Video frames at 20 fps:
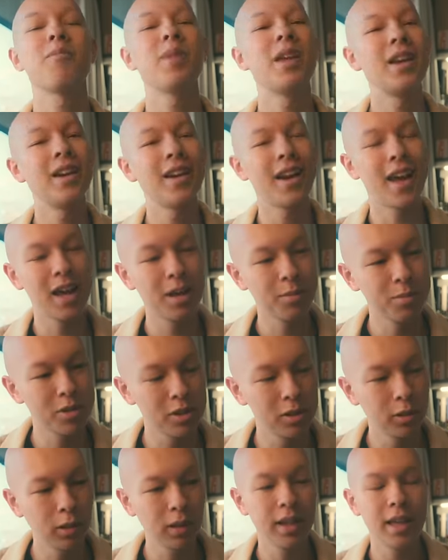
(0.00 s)
been an
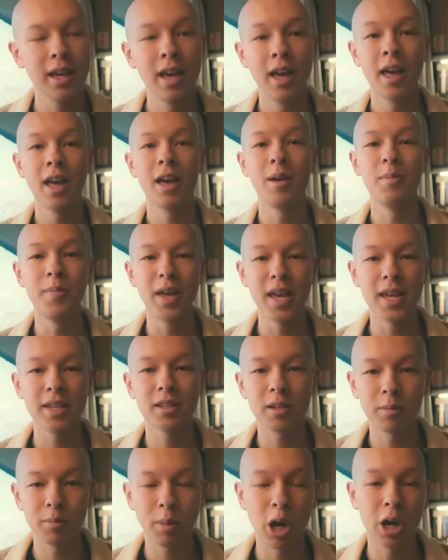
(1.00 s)
absolutely
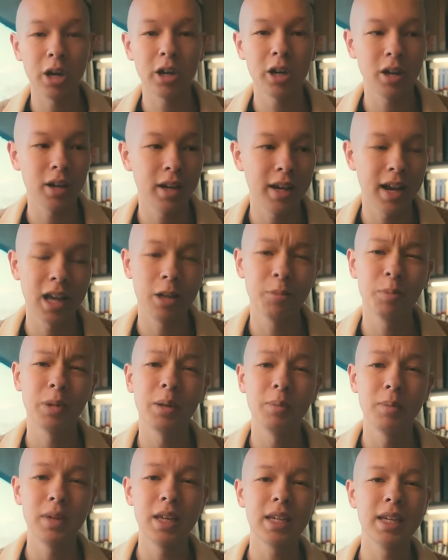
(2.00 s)
amazing partner in
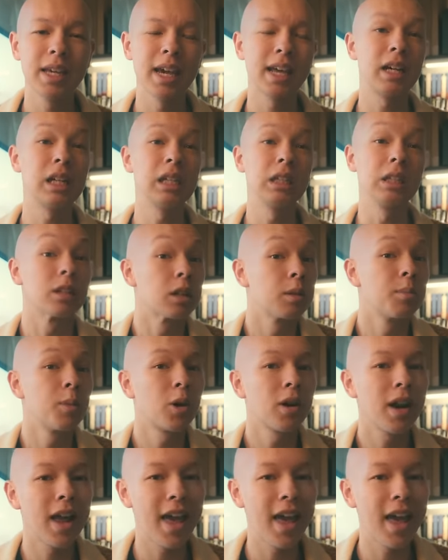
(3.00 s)
helping me get a little more